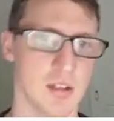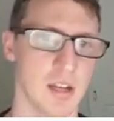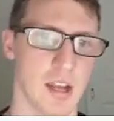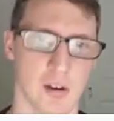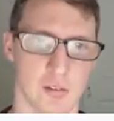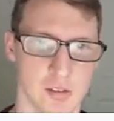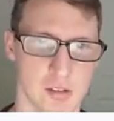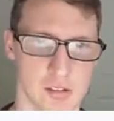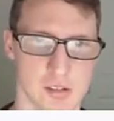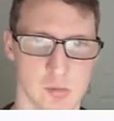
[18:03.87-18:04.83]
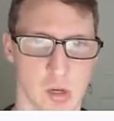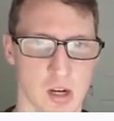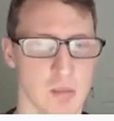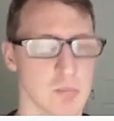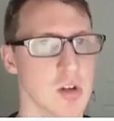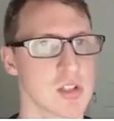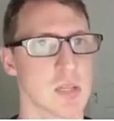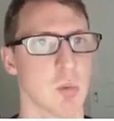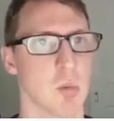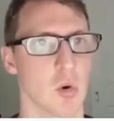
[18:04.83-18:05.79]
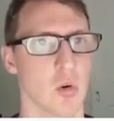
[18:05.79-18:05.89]
Now, this is one of the most
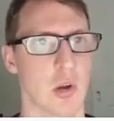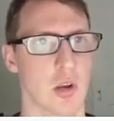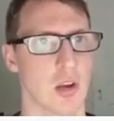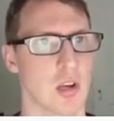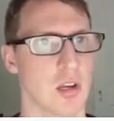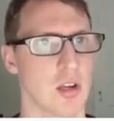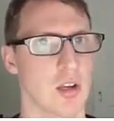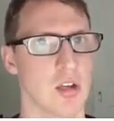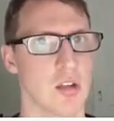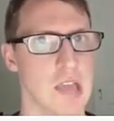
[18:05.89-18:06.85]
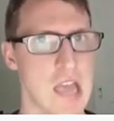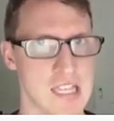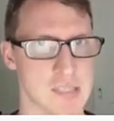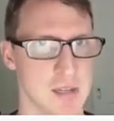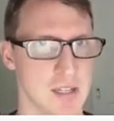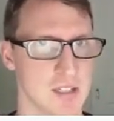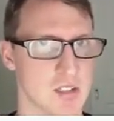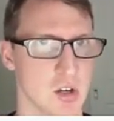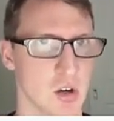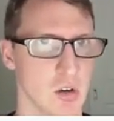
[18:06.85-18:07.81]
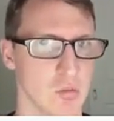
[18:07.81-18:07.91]
important aspects
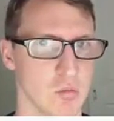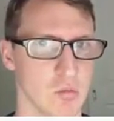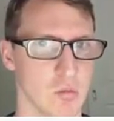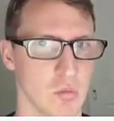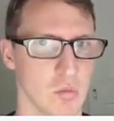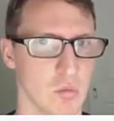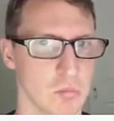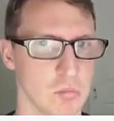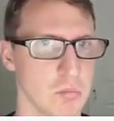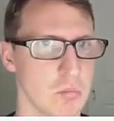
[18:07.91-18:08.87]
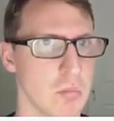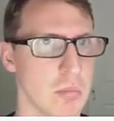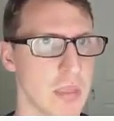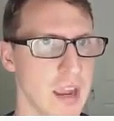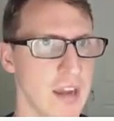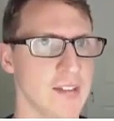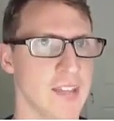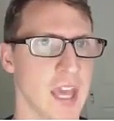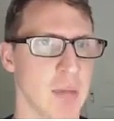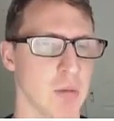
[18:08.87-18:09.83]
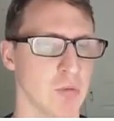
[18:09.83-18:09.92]
of end
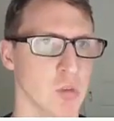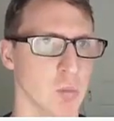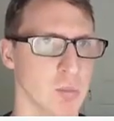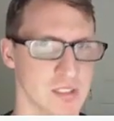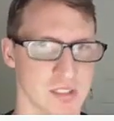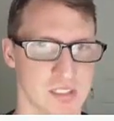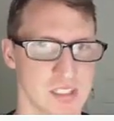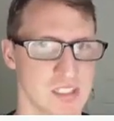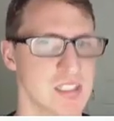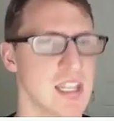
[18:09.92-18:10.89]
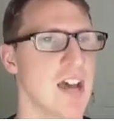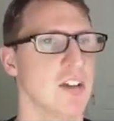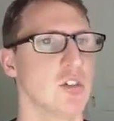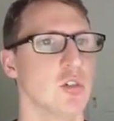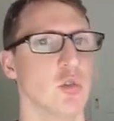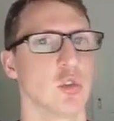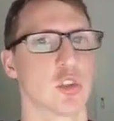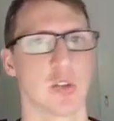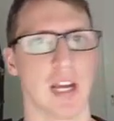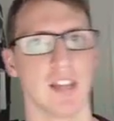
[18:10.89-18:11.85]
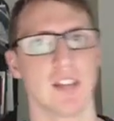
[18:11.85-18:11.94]
game of your business. This is how you
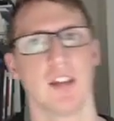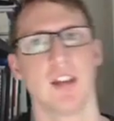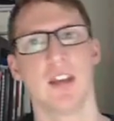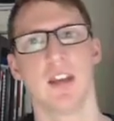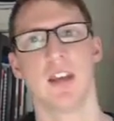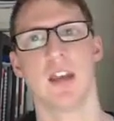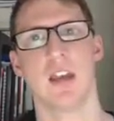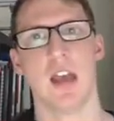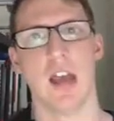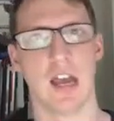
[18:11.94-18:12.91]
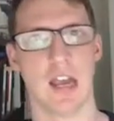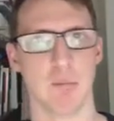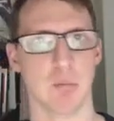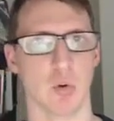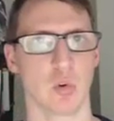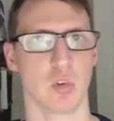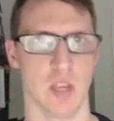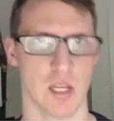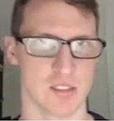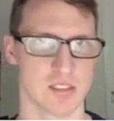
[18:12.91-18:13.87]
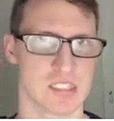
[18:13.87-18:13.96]
create a book
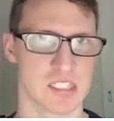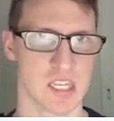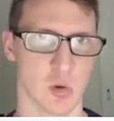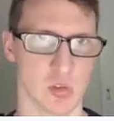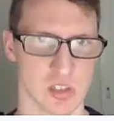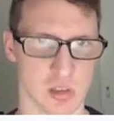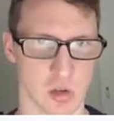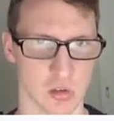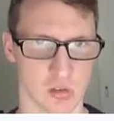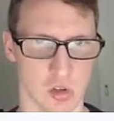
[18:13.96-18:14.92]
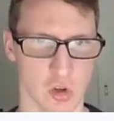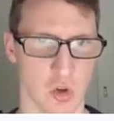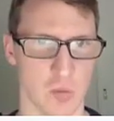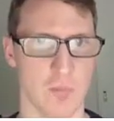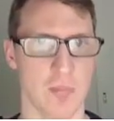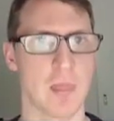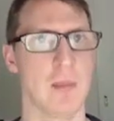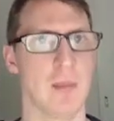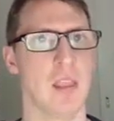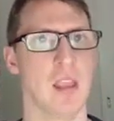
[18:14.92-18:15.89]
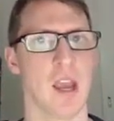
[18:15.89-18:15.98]
that sells long term,
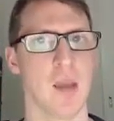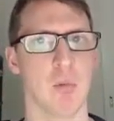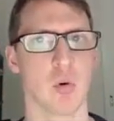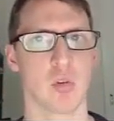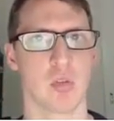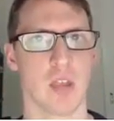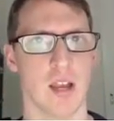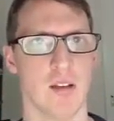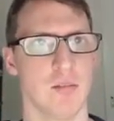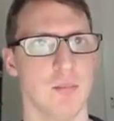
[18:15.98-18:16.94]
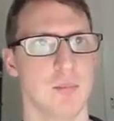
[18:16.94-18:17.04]
a book that